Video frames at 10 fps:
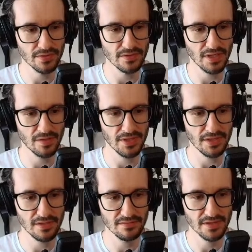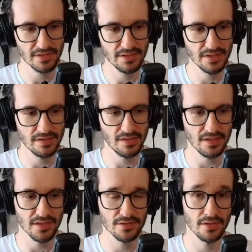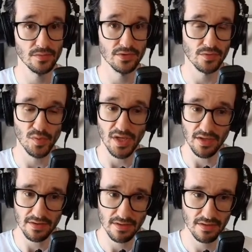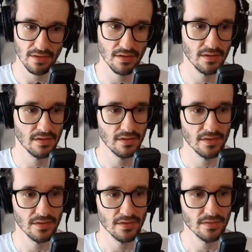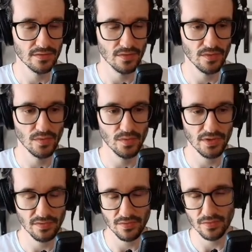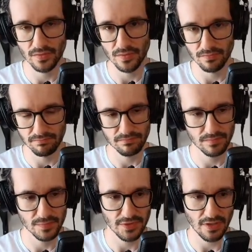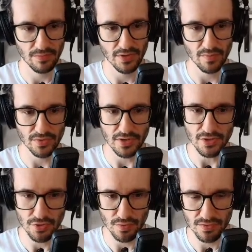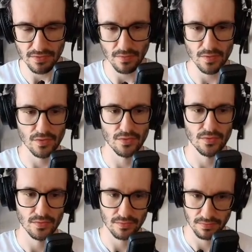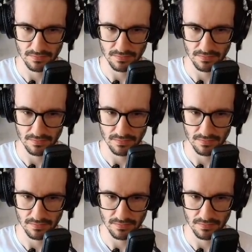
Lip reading: in time invalidate the cache that was created. So if you stumble upon issues or